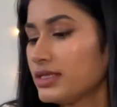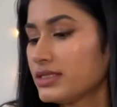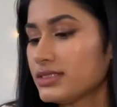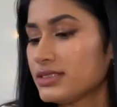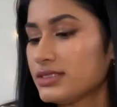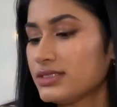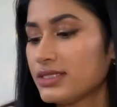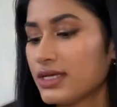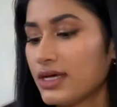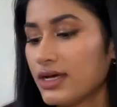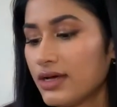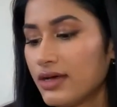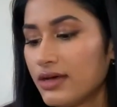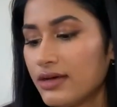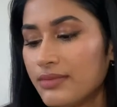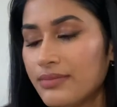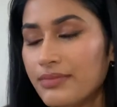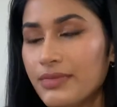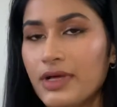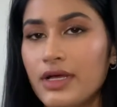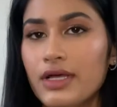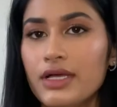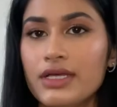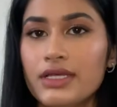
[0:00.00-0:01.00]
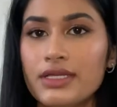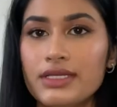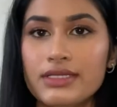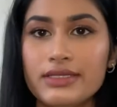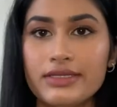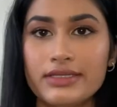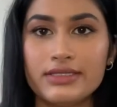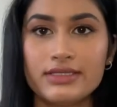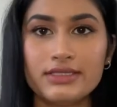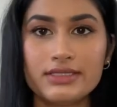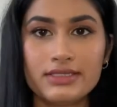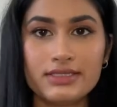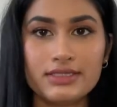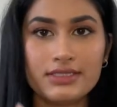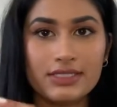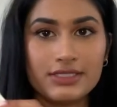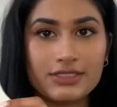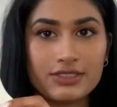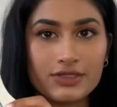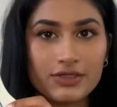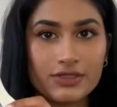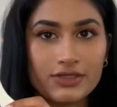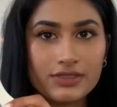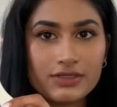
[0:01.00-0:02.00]
some
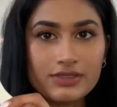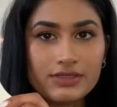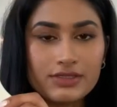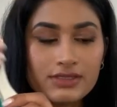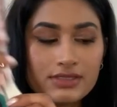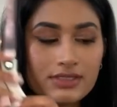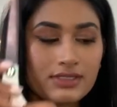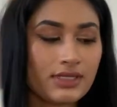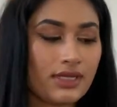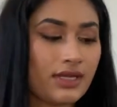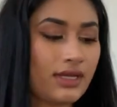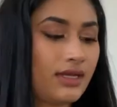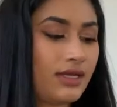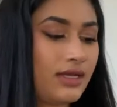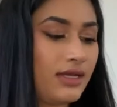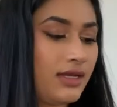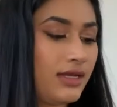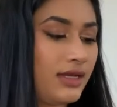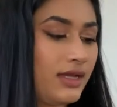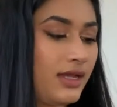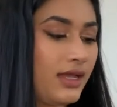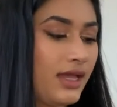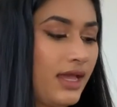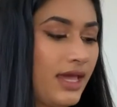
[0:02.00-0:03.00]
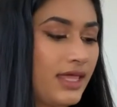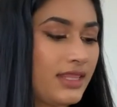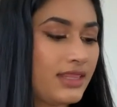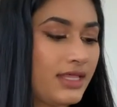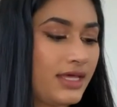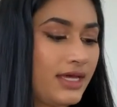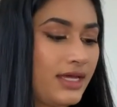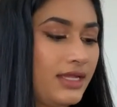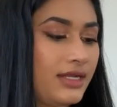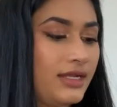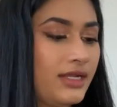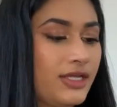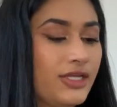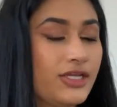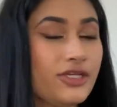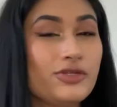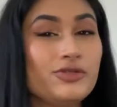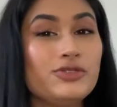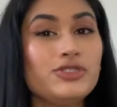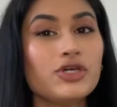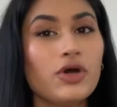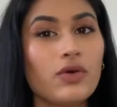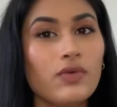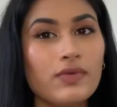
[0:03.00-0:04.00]
scissors, and then you
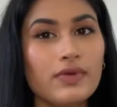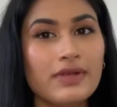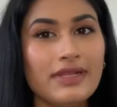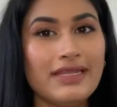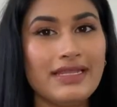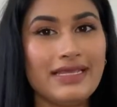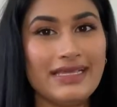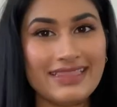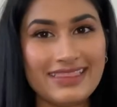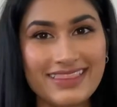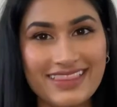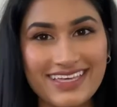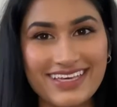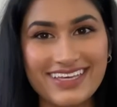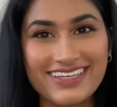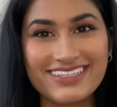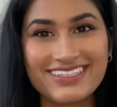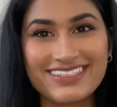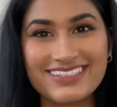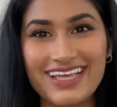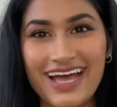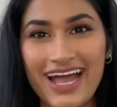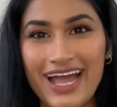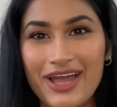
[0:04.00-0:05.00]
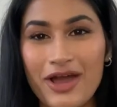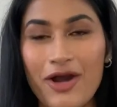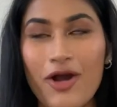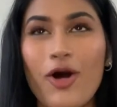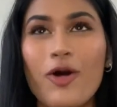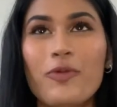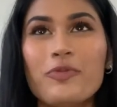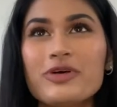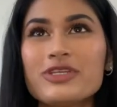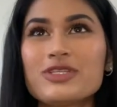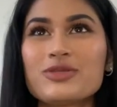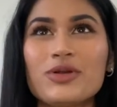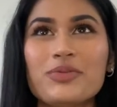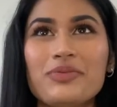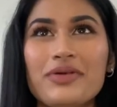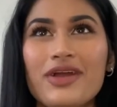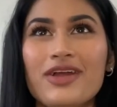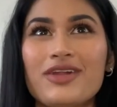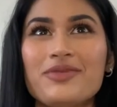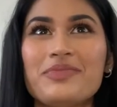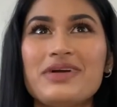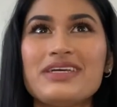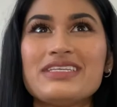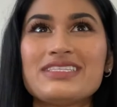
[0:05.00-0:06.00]
don't need this. I almost
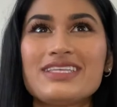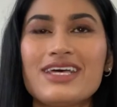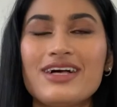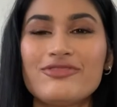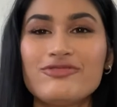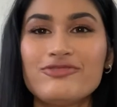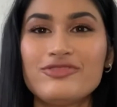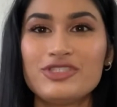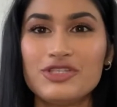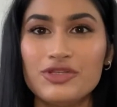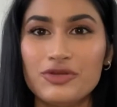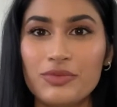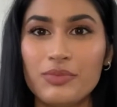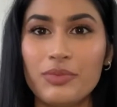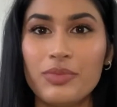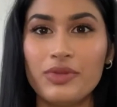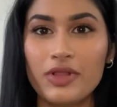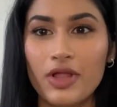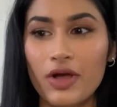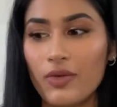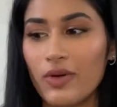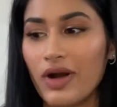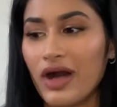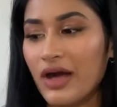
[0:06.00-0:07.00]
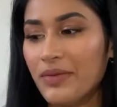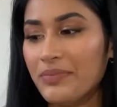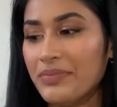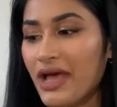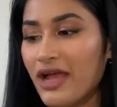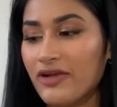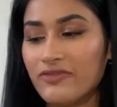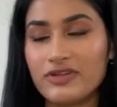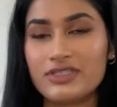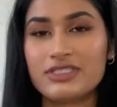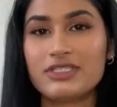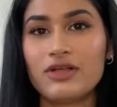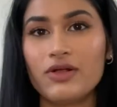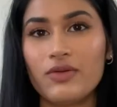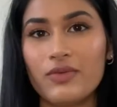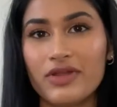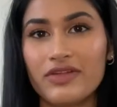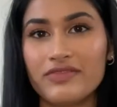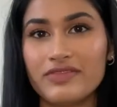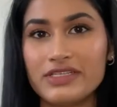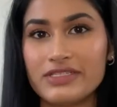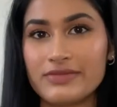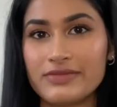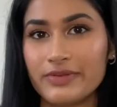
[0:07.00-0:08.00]
prepared myself to blow up every single one
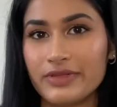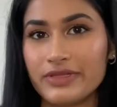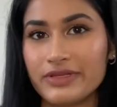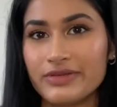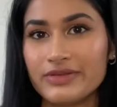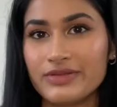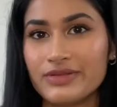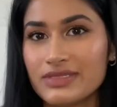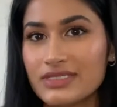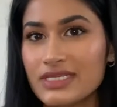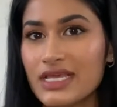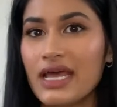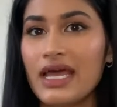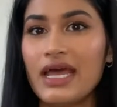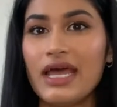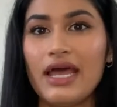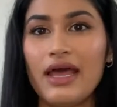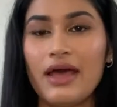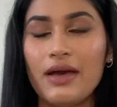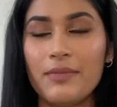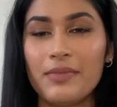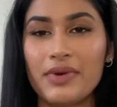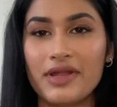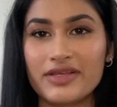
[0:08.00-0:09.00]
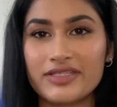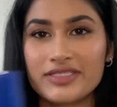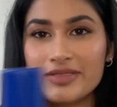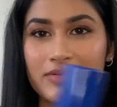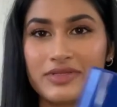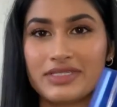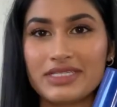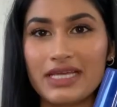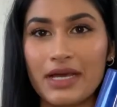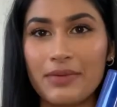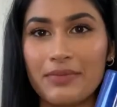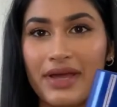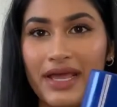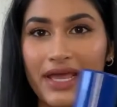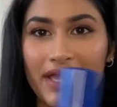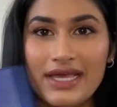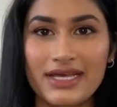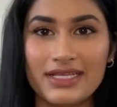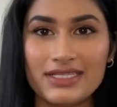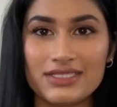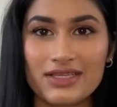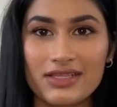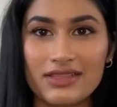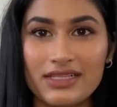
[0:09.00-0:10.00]
of these balloons, but I was able to get my
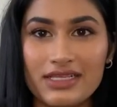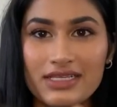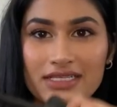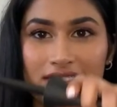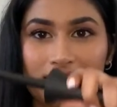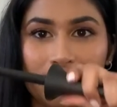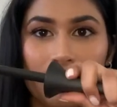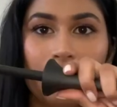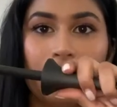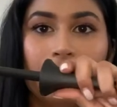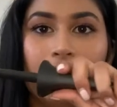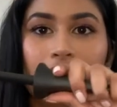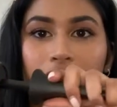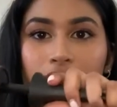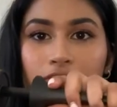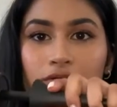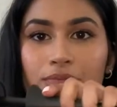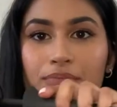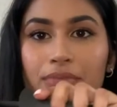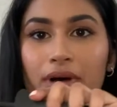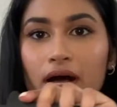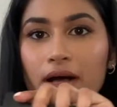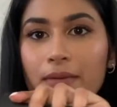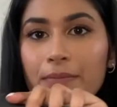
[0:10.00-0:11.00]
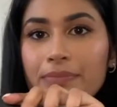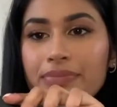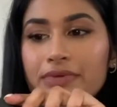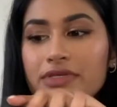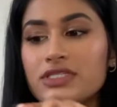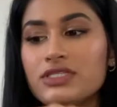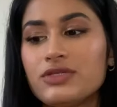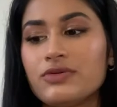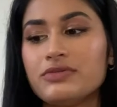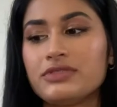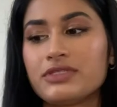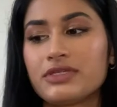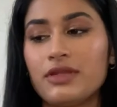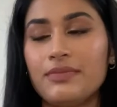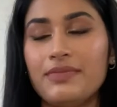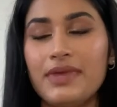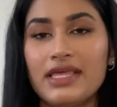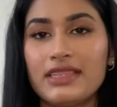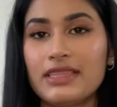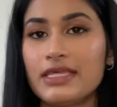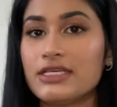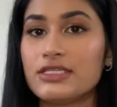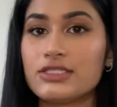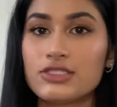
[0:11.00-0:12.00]
hands on this balloon pump, so it's going to
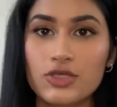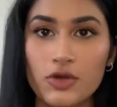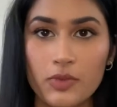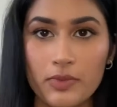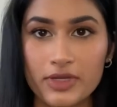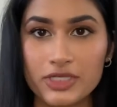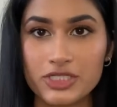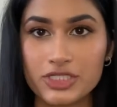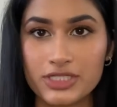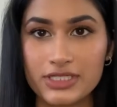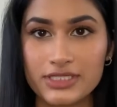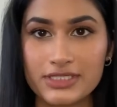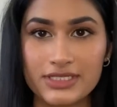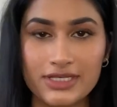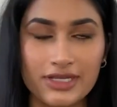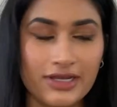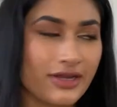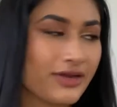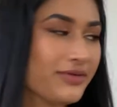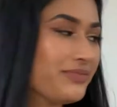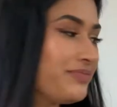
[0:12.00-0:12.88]
make things so much easier.